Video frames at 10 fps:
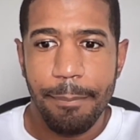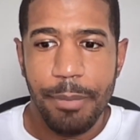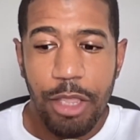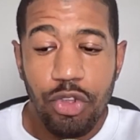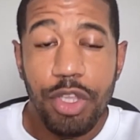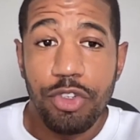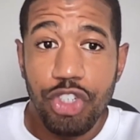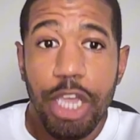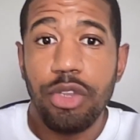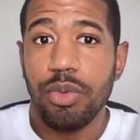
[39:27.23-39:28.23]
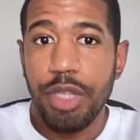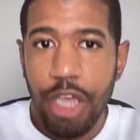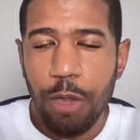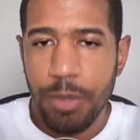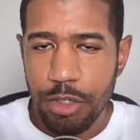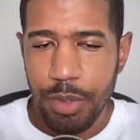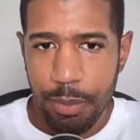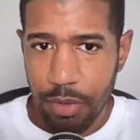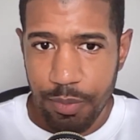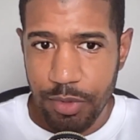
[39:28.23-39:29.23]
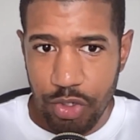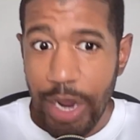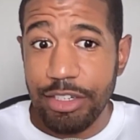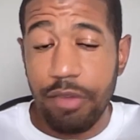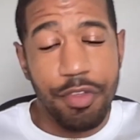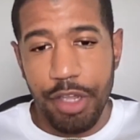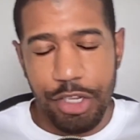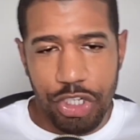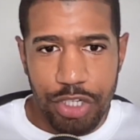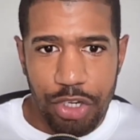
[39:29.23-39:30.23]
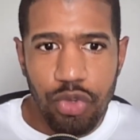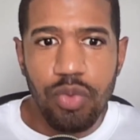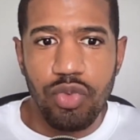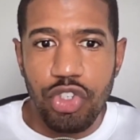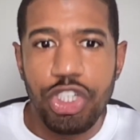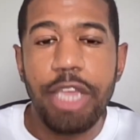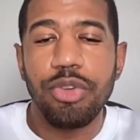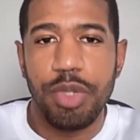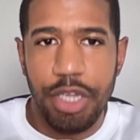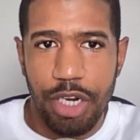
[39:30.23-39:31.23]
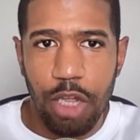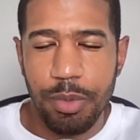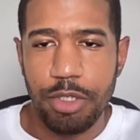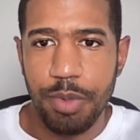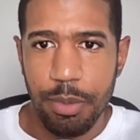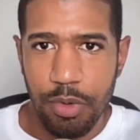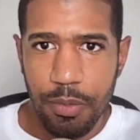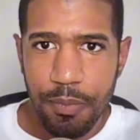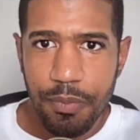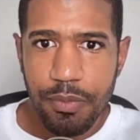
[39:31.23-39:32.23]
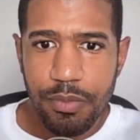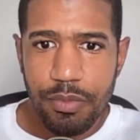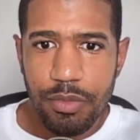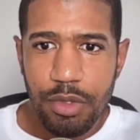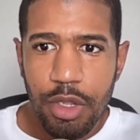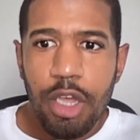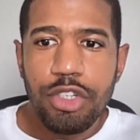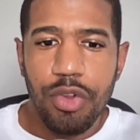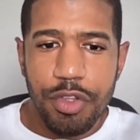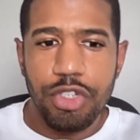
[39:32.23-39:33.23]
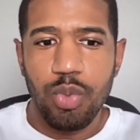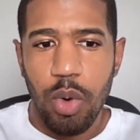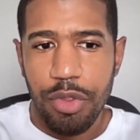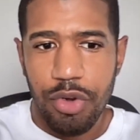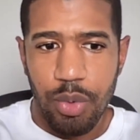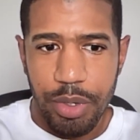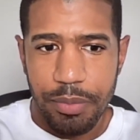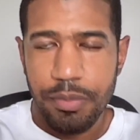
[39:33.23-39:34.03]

And you can genuinely help these people. Scratch everything I just said. You genuinely can help these people. So this is worth doing.